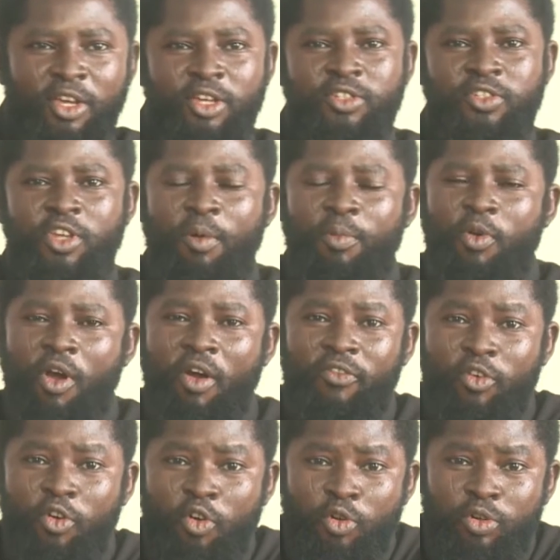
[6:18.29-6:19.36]
Some go
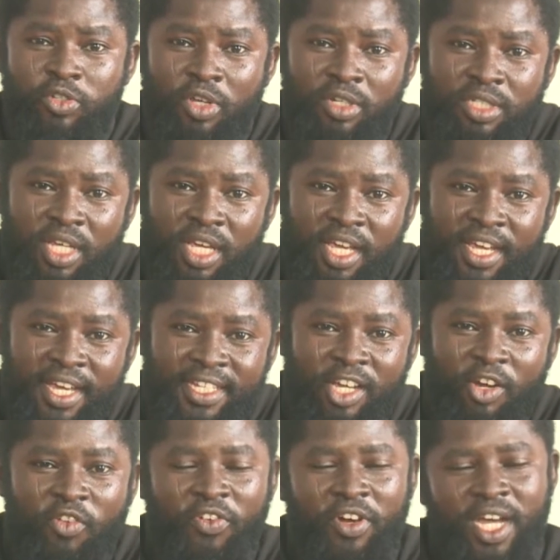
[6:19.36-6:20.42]
even look, so they
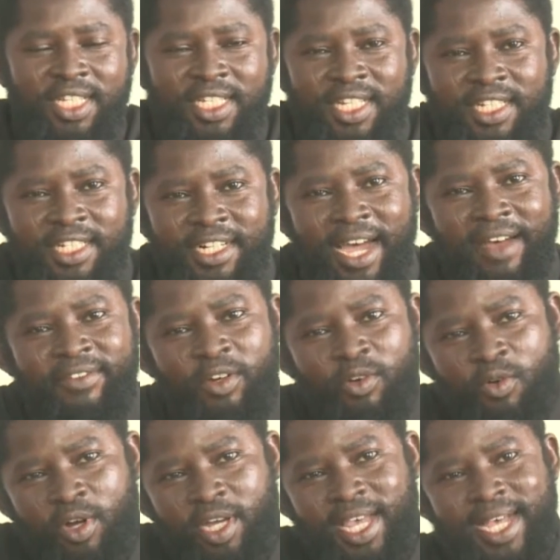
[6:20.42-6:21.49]
go forget, say they drive, they
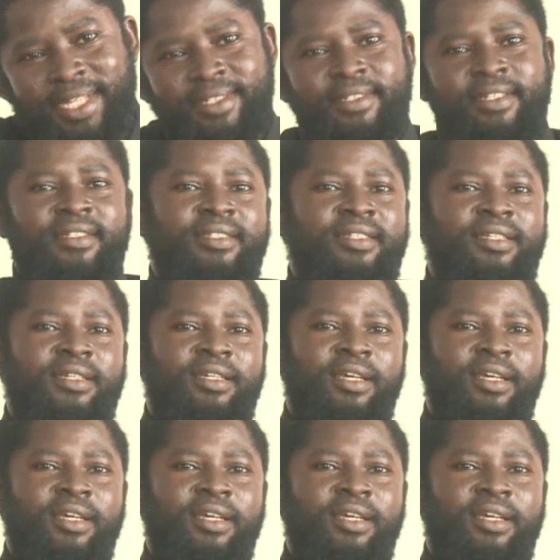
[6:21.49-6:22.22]
go get accident.